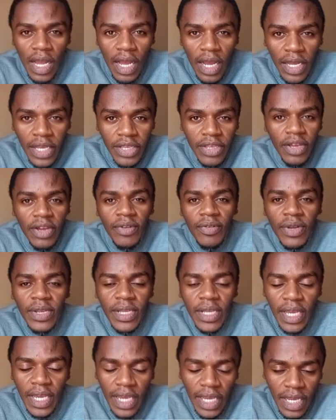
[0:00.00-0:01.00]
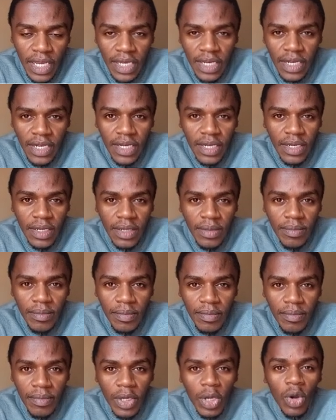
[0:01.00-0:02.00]
a hearing aid
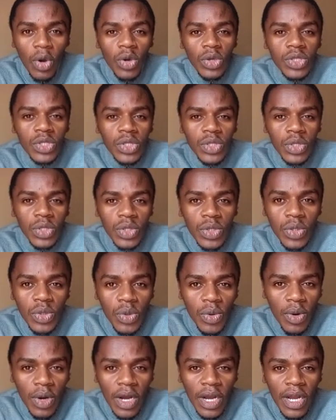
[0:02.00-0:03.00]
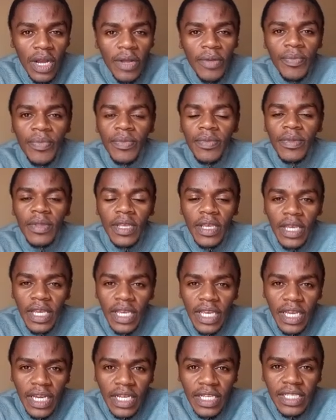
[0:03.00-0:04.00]
because your
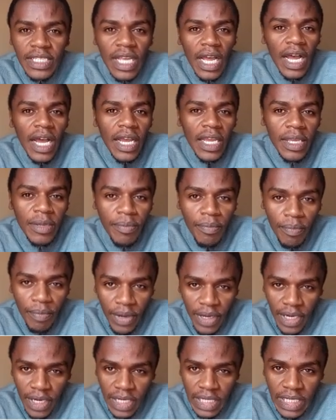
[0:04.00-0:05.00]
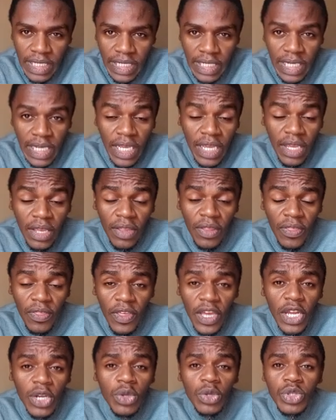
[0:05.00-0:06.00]
ears are impaired,
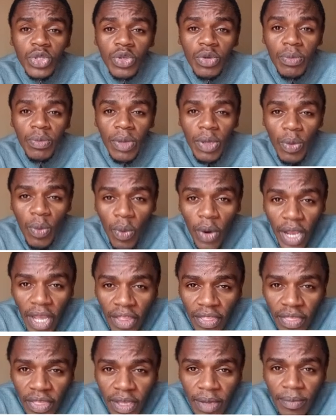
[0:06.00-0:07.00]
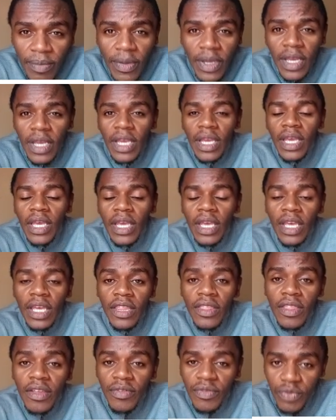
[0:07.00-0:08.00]
then you should beware them
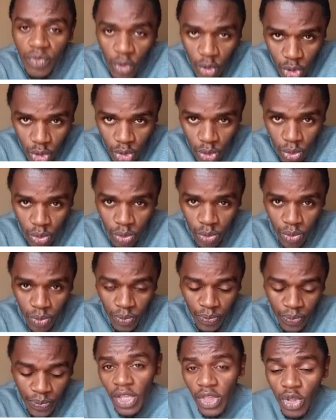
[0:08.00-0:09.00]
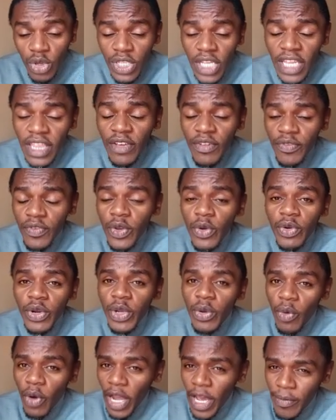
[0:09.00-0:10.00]
in the photo. Those are the few
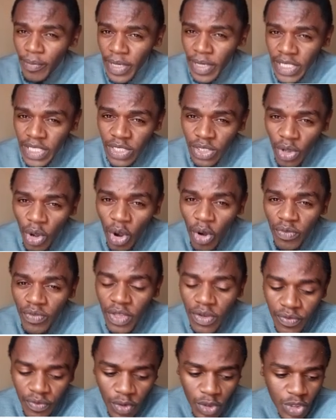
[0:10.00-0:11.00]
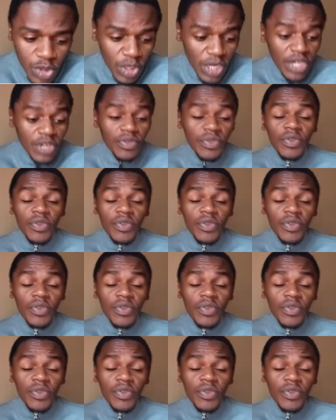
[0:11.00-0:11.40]
requirements of the photo. And